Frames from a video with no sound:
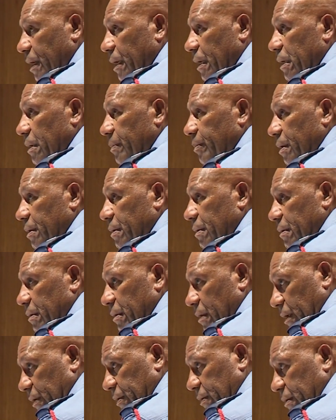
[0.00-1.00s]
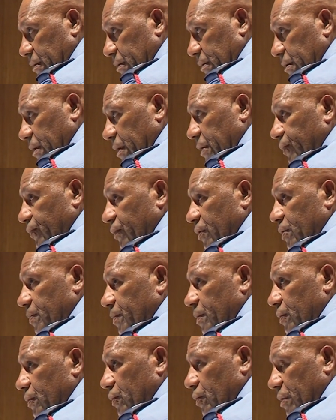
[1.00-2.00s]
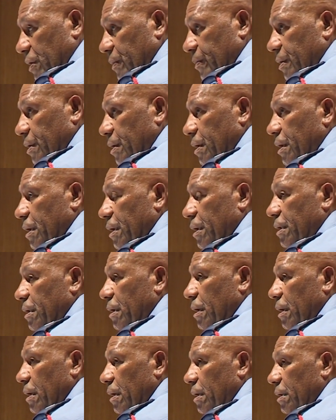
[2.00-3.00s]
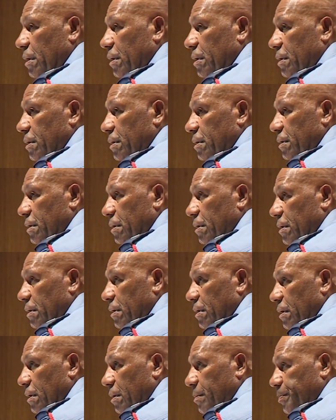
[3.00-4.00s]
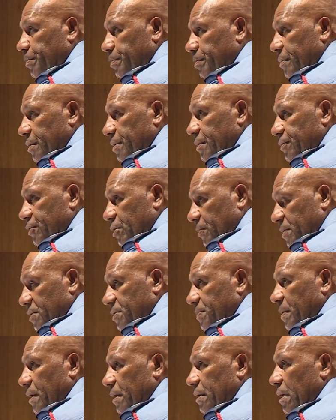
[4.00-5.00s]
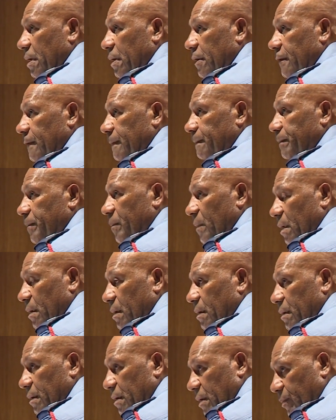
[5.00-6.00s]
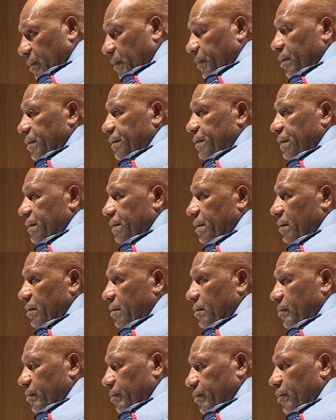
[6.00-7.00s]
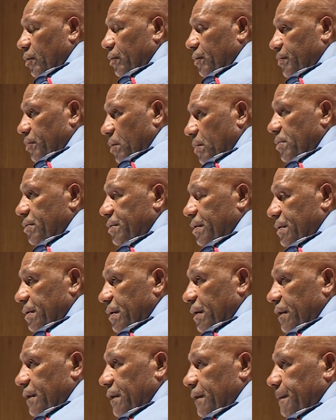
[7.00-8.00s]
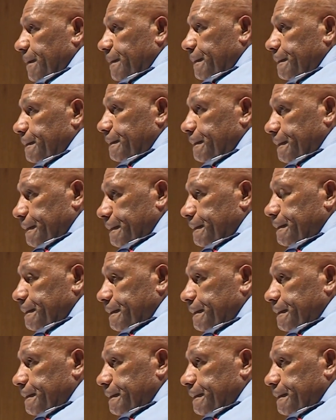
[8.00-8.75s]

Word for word: Challenges they face include having no trained dogs, limited manpower, and no funding operate. He urged the RPNGC